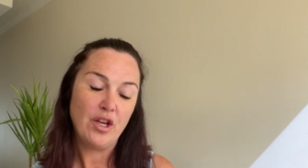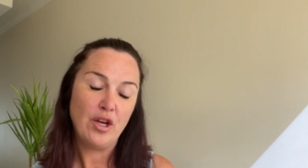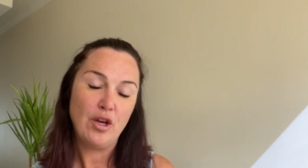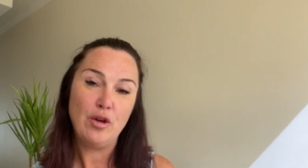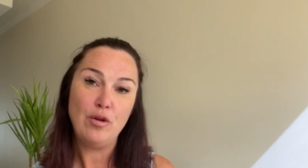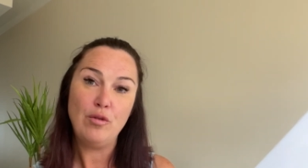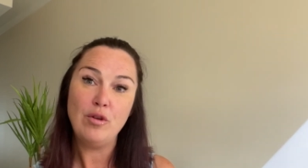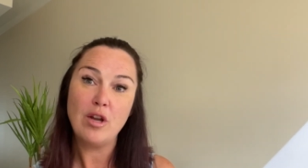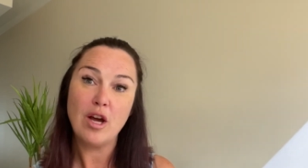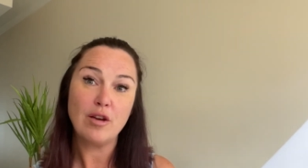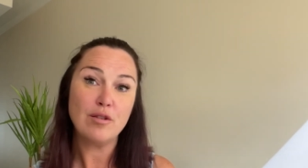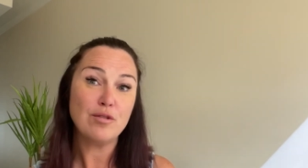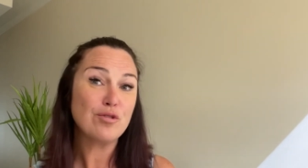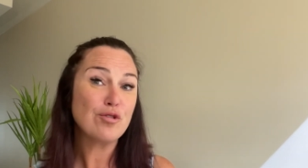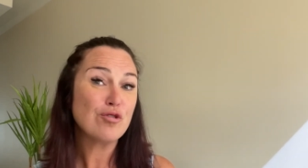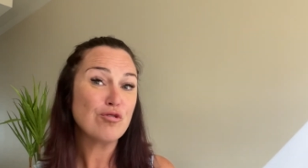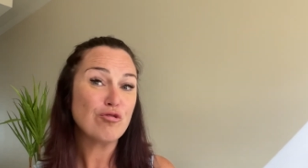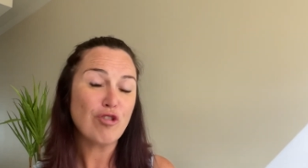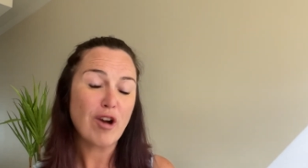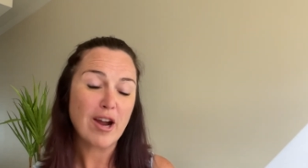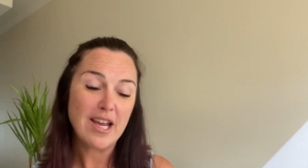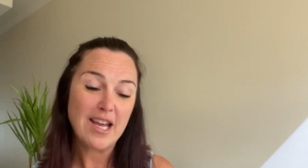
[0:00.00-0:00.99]
who knows
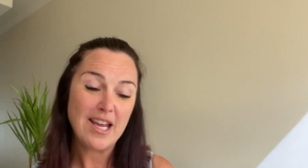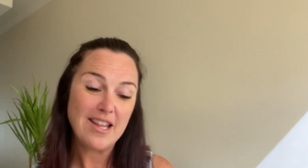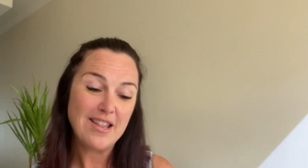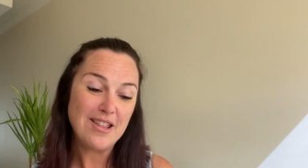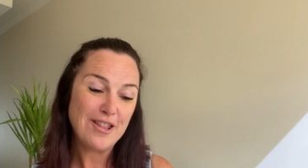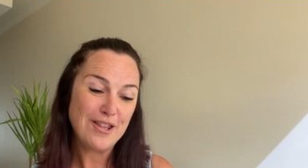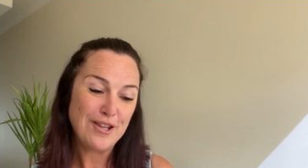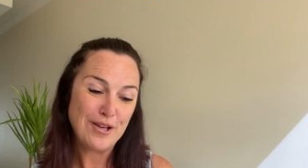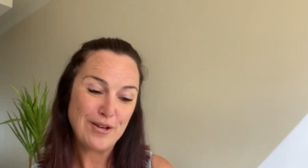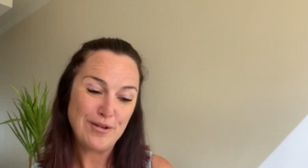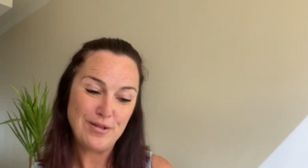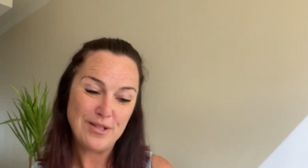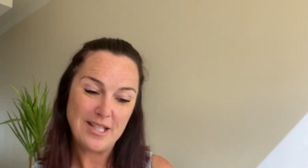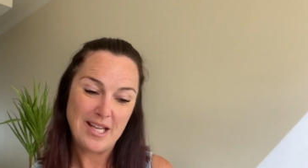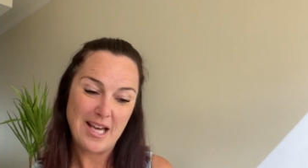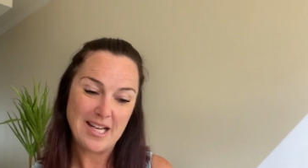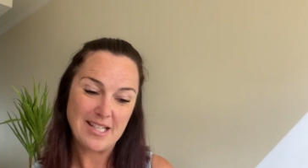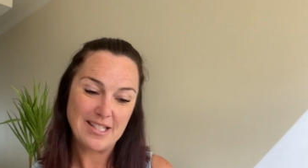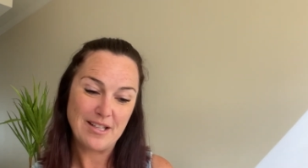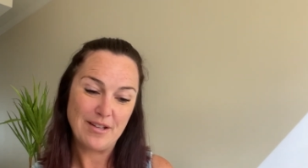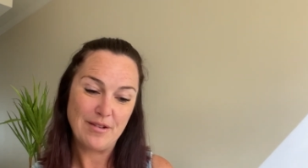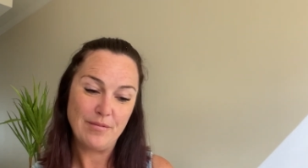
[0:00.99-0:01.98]
great
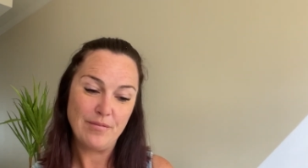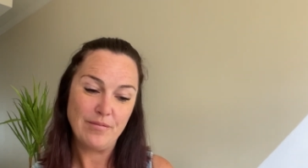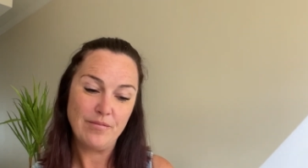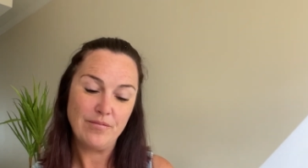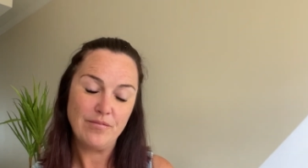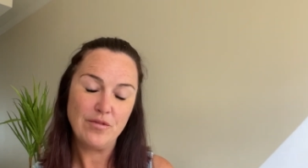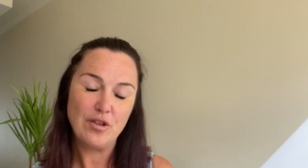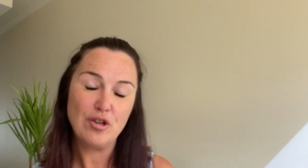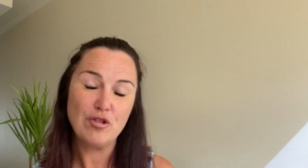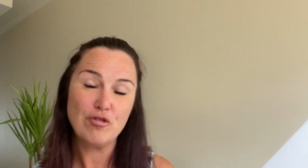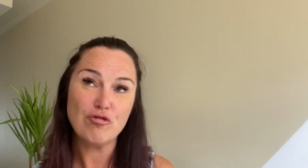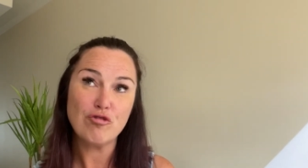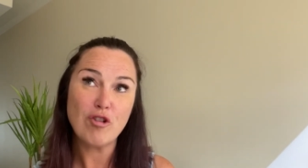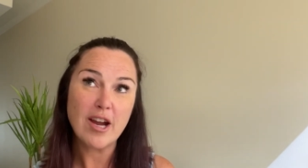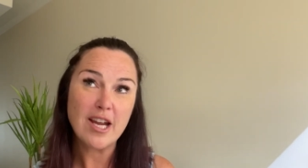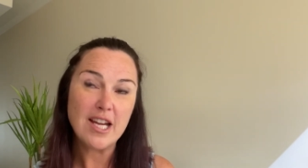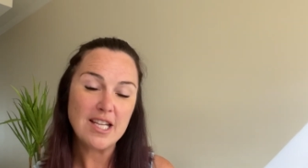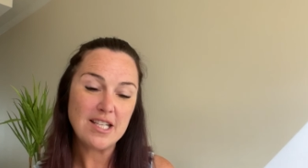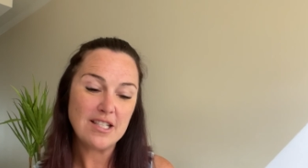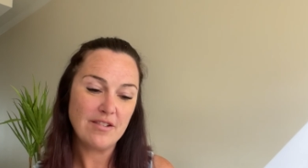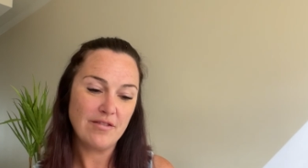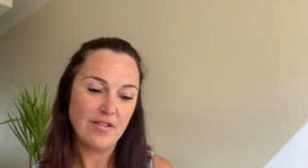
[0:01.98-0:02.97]
enthusiasm,
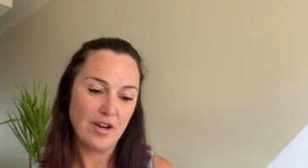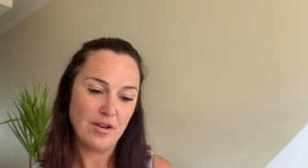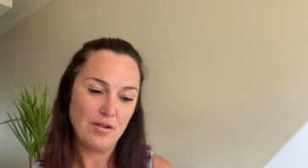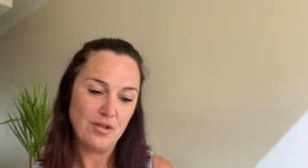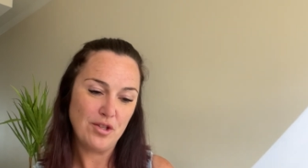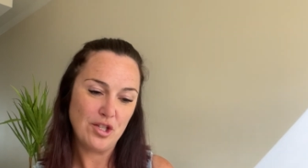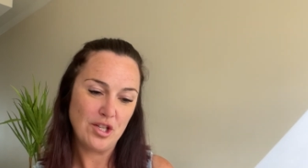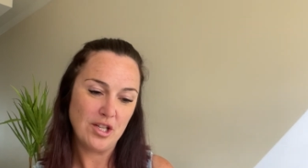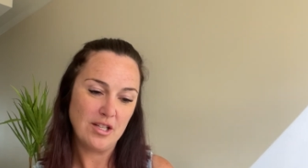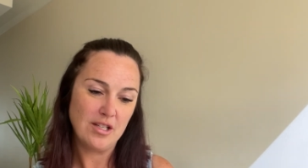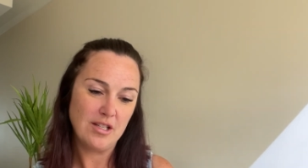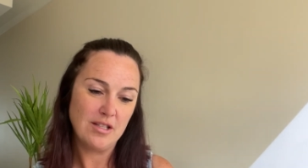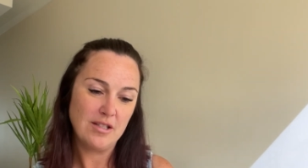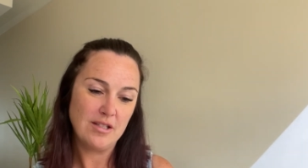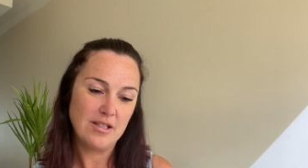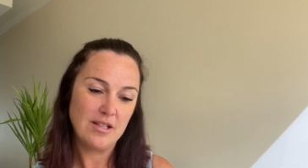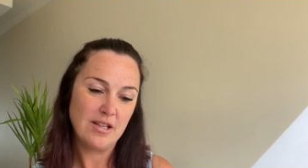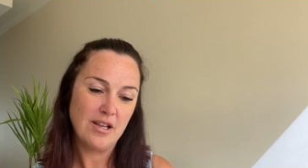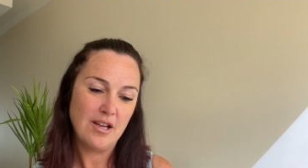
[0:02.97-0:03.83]
great devotion,